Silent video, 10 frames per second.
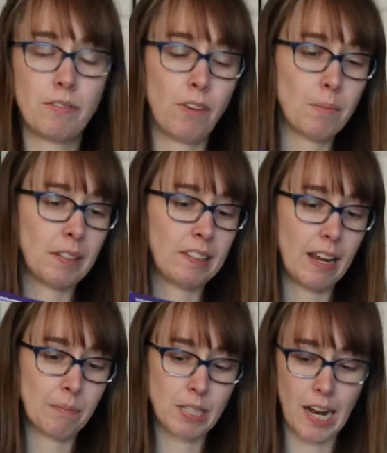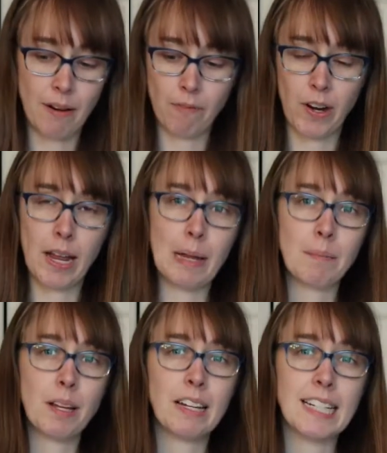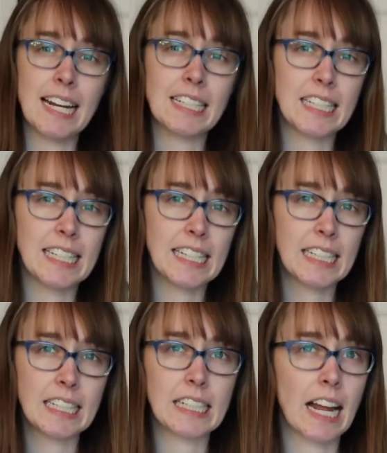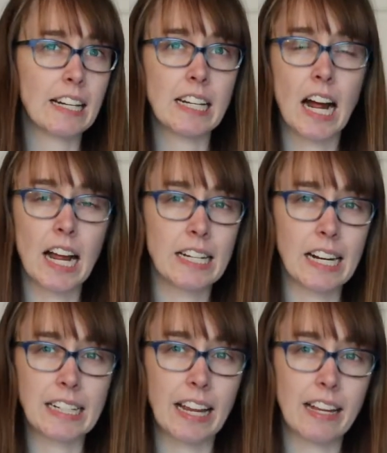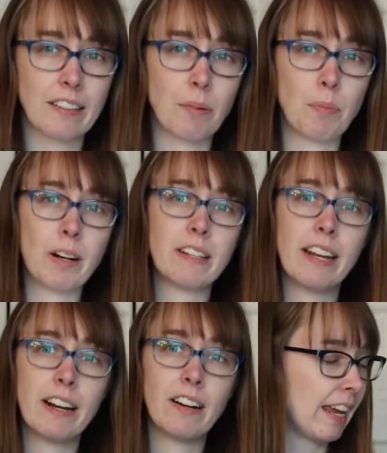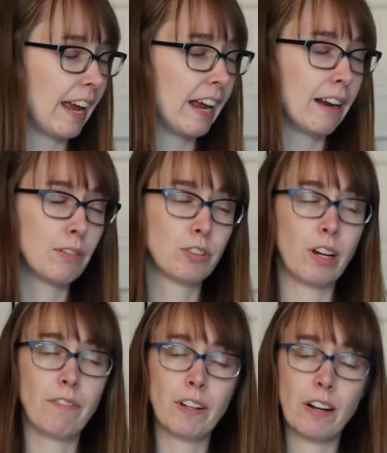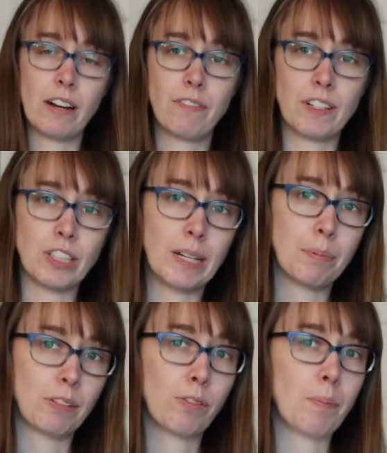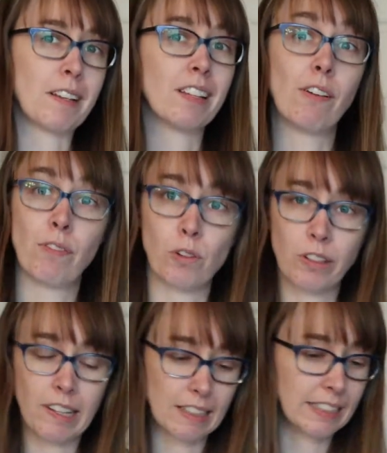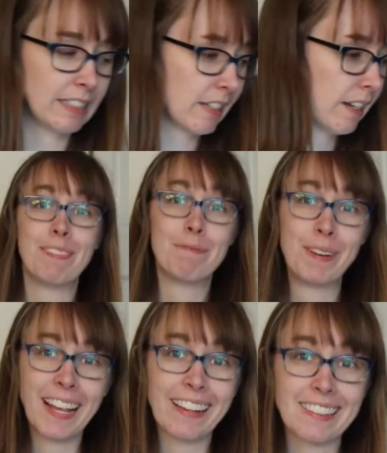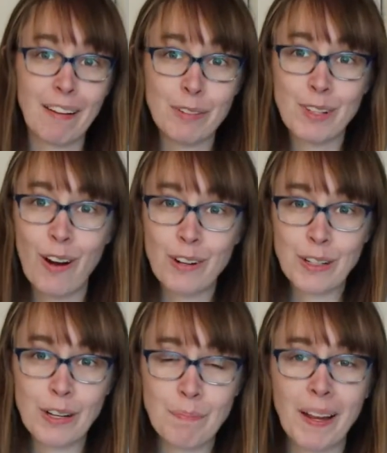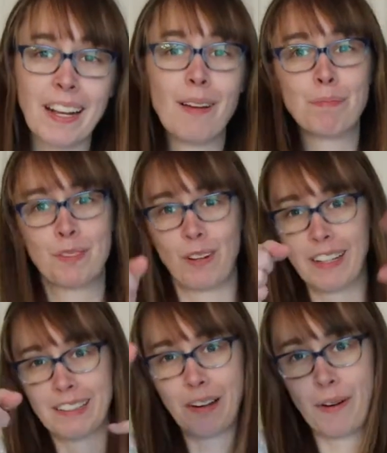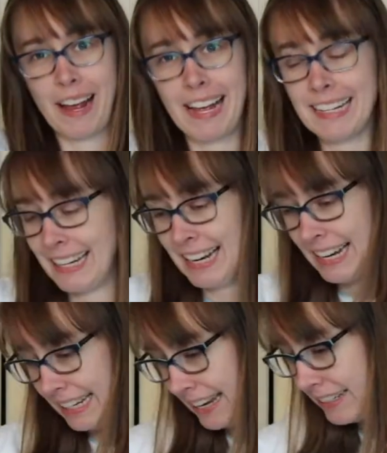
from the same time frame, 1999, 98, somewhere in there. And I was trying to figure out if I should keep this for myself or sell it. But yes, that was the hard good pickup. So let's go ahead, get